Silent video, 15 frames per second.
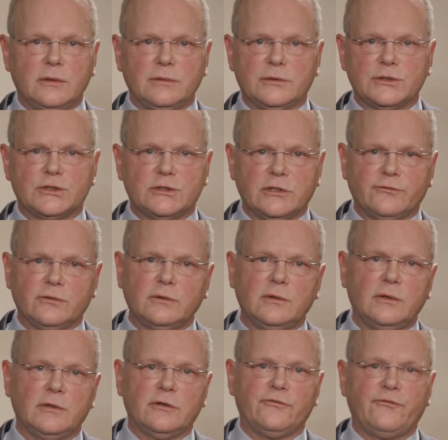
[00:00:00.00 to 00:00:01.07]
the civil,
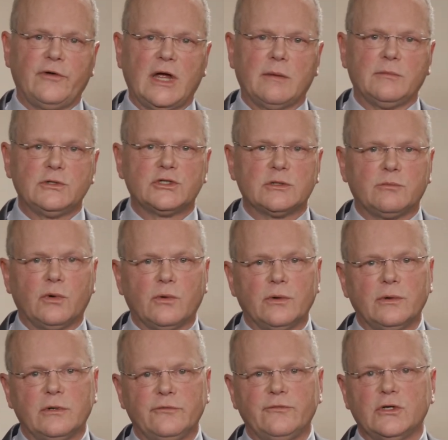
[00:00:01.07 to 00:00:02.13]
the family
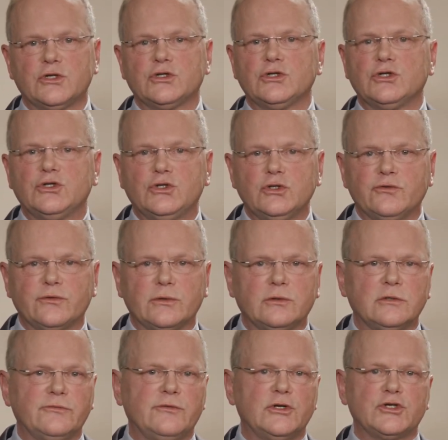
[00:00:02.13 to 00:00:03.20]
support divisions, juvenile
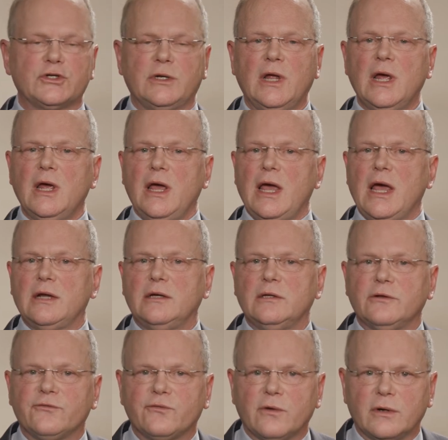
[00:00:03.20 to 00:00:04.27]
division, and in
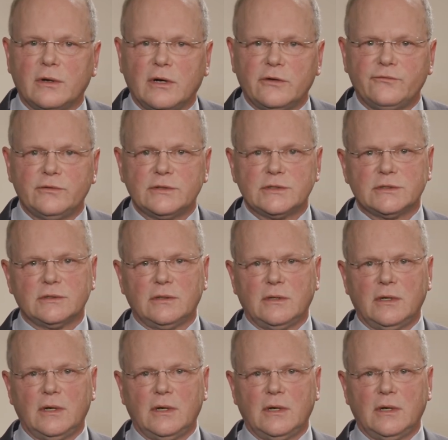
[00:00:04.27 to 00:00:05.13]
the front office.